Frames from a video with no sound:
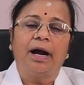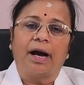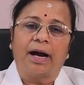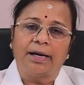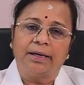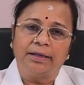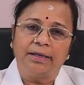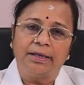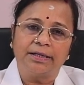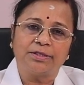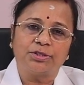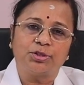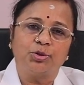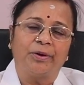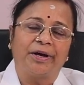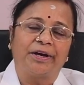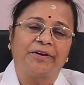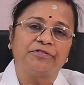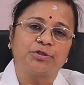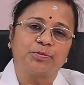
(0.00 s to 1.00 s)
unless
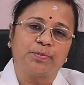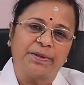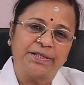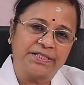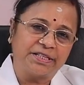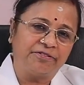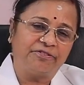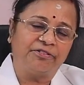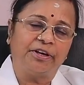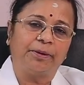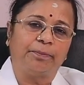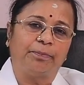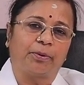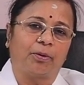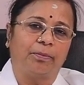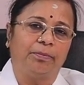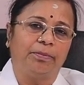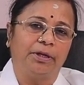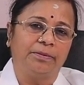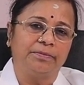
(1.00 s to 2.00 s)
you have specific
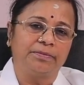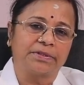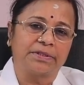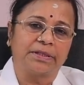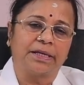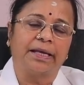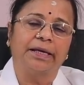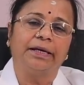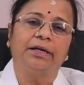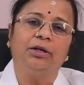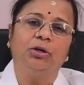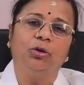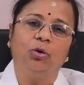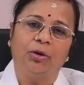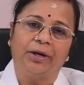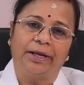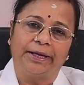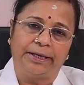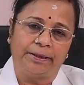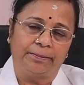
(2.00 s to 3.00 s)
problems like a
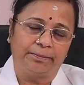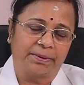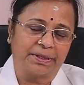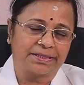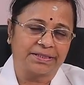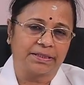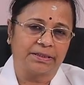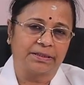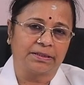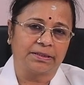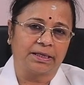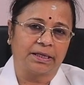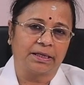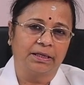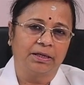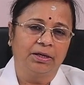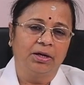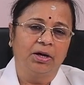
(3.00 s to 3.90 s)
low-lying placenta